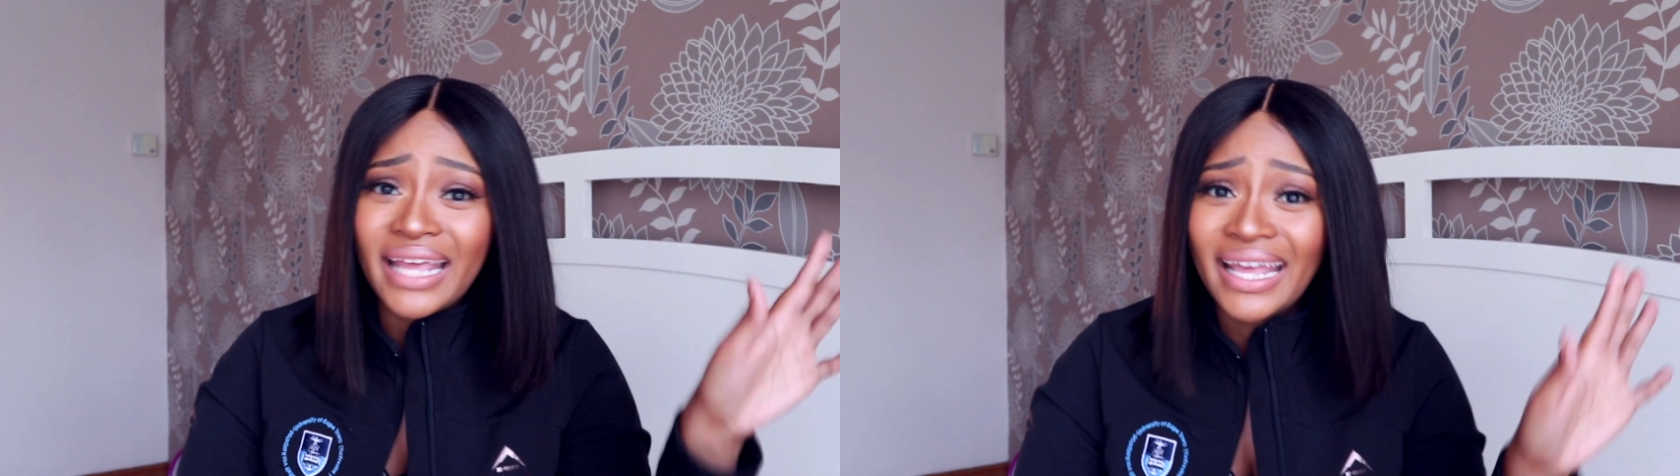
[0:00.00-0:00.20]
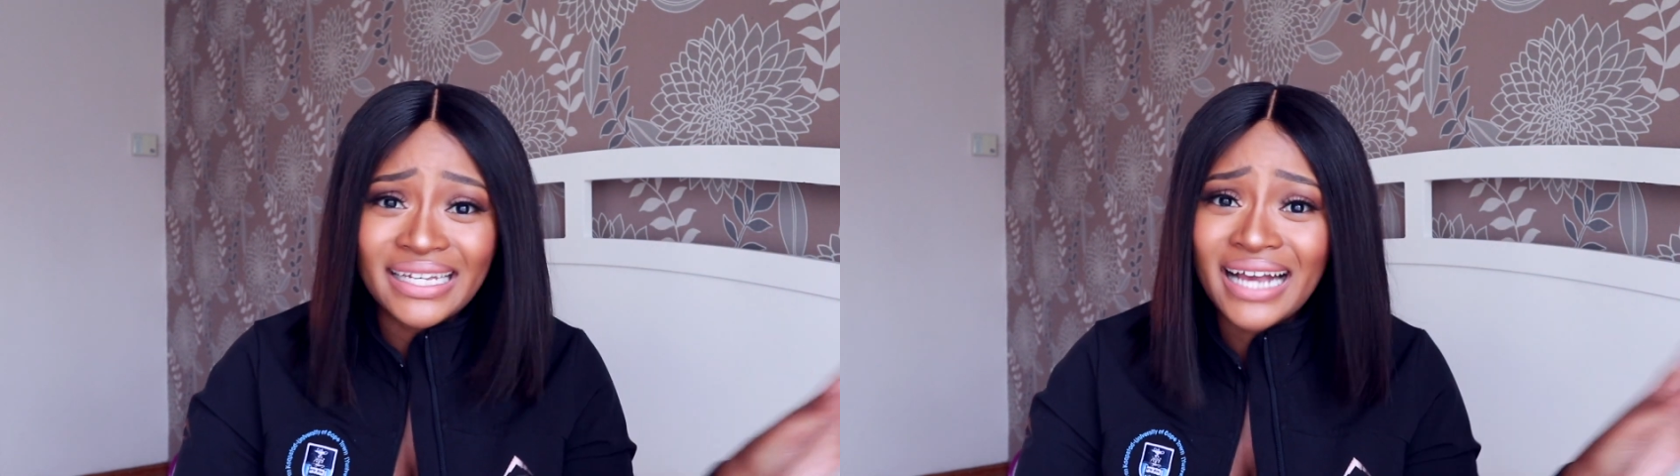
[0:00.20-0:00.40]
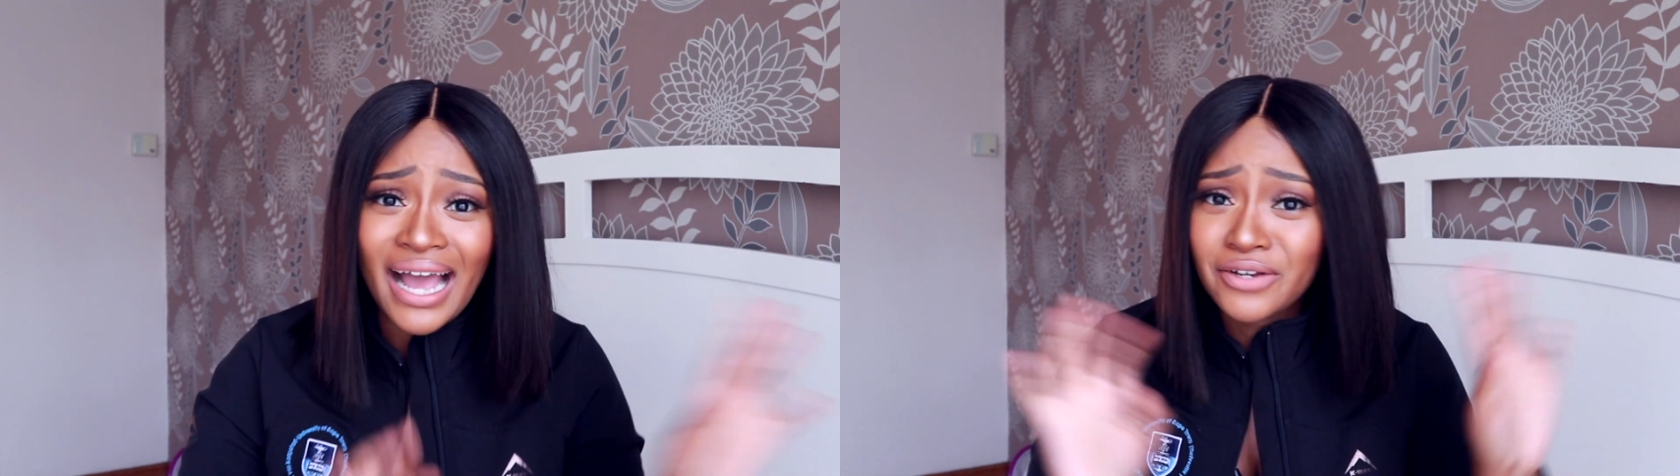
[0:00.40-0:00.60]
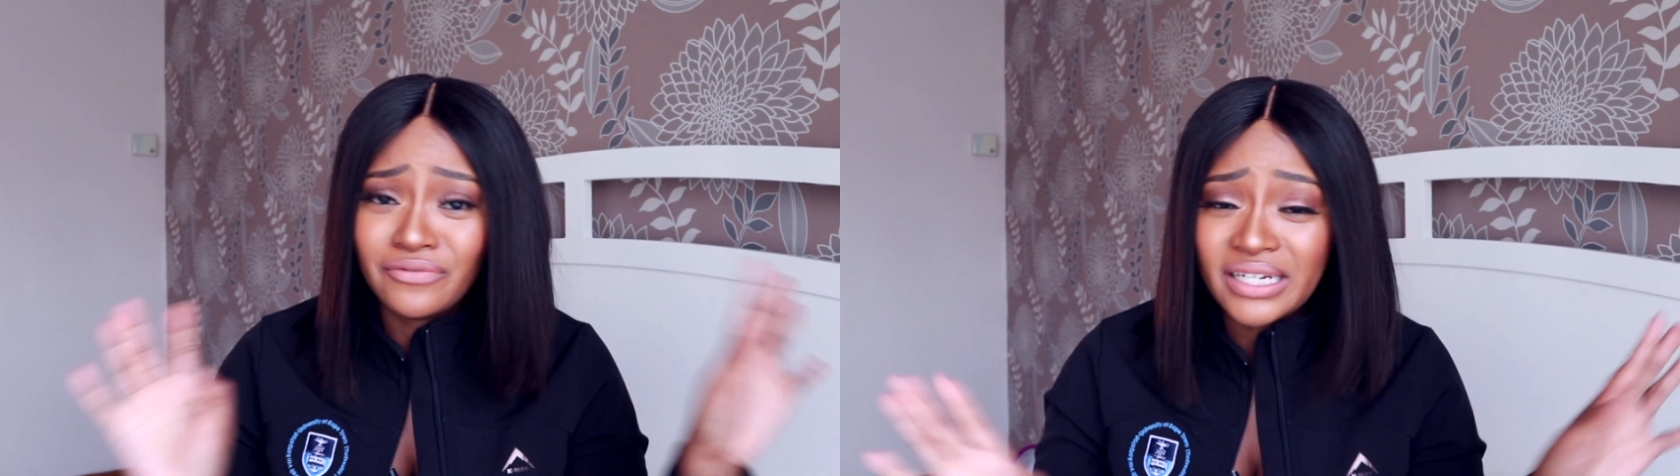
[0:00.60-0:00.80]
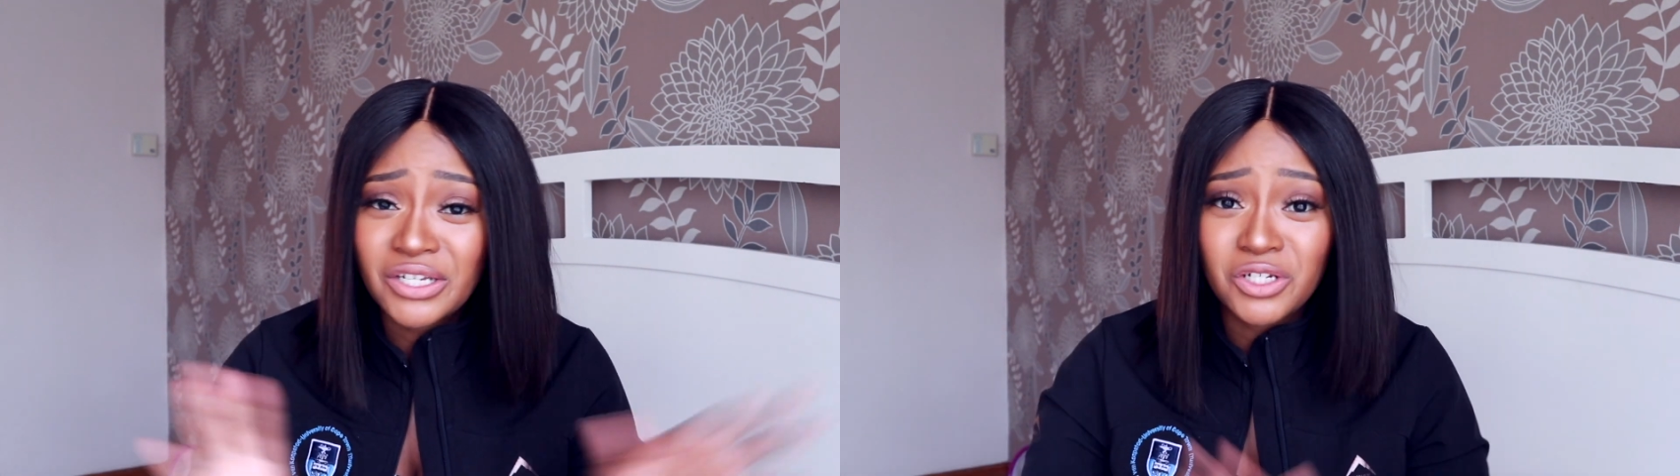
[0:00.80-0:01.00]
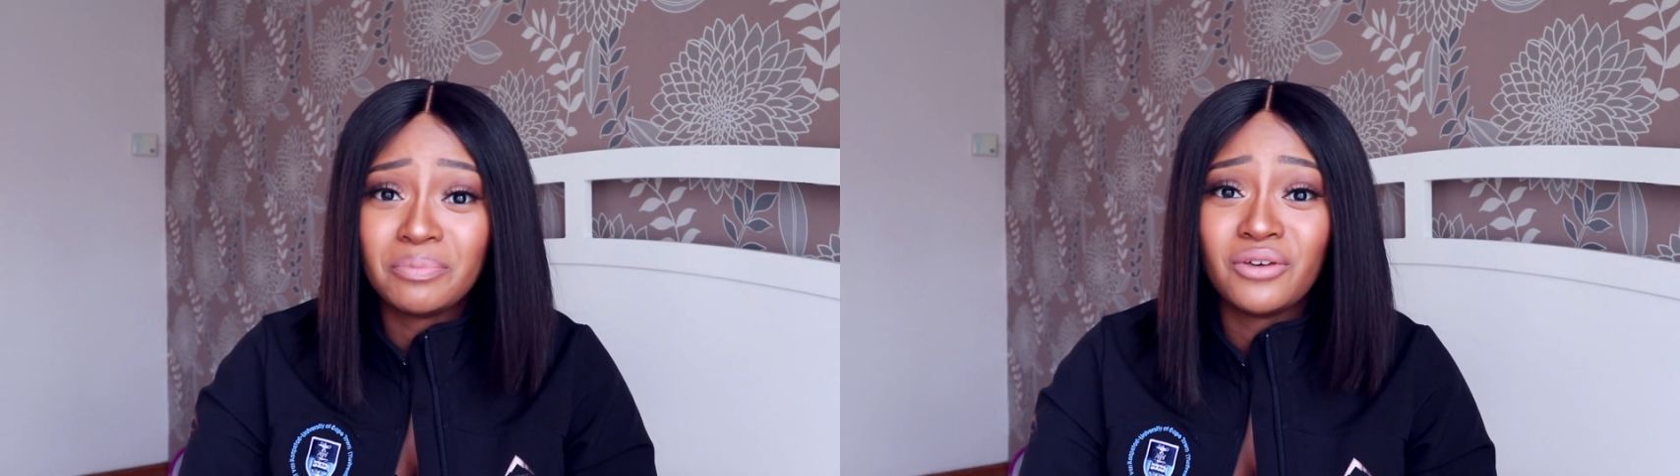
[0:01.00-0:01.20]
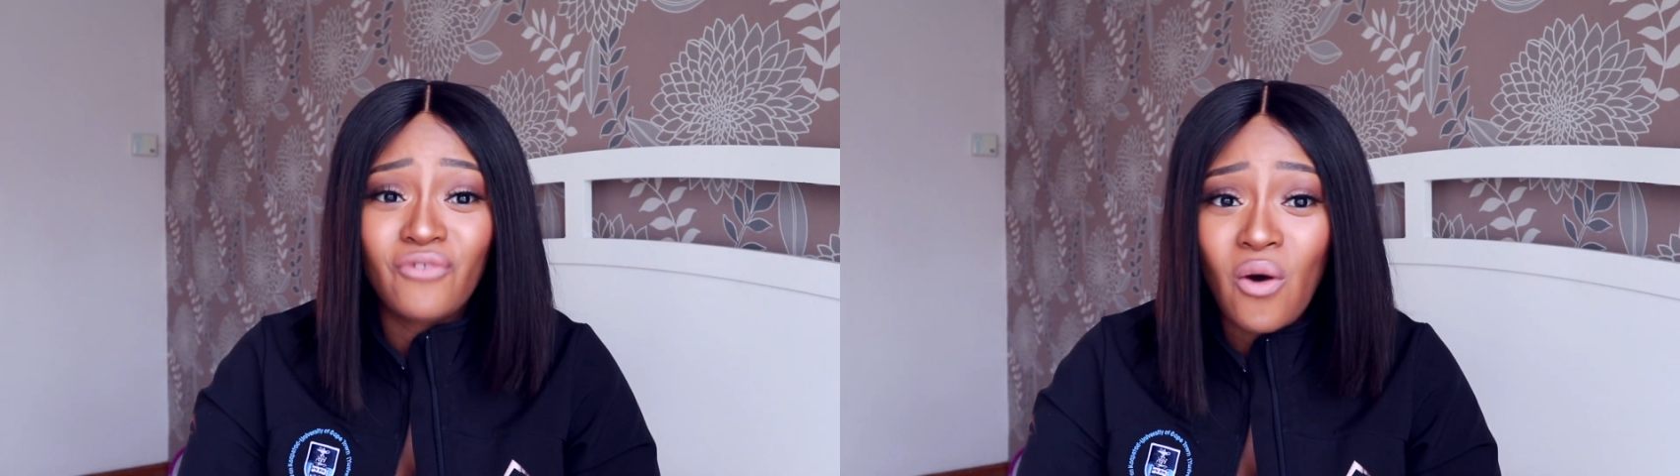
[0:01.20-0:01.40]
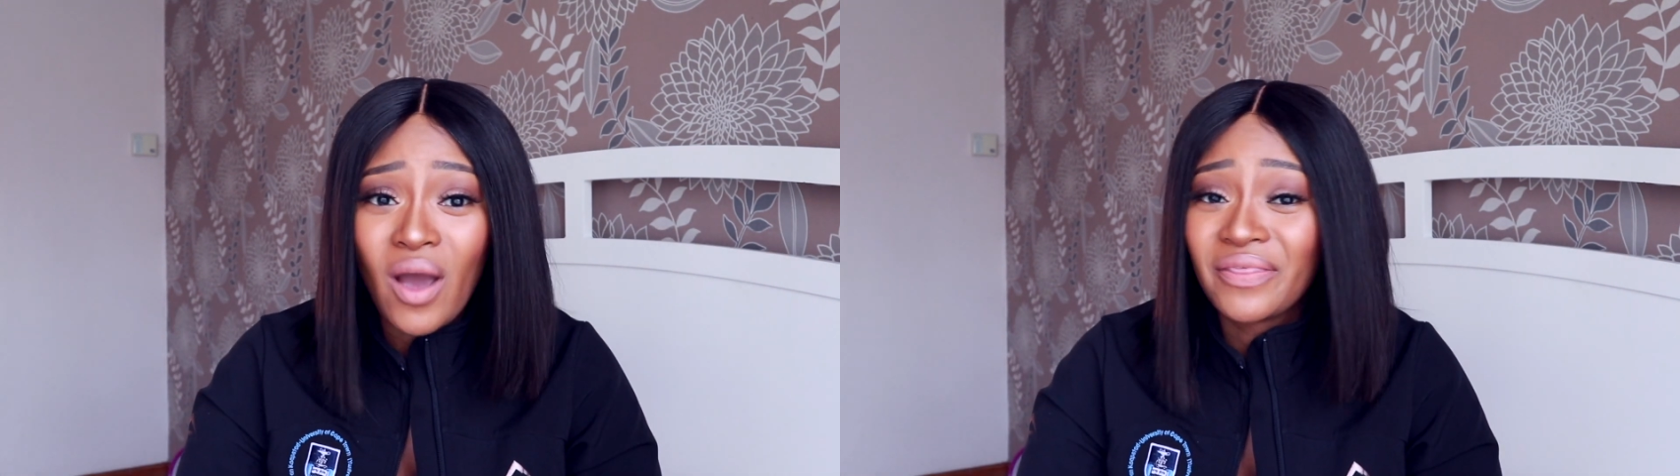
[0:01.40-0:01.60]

any kind of leadership before,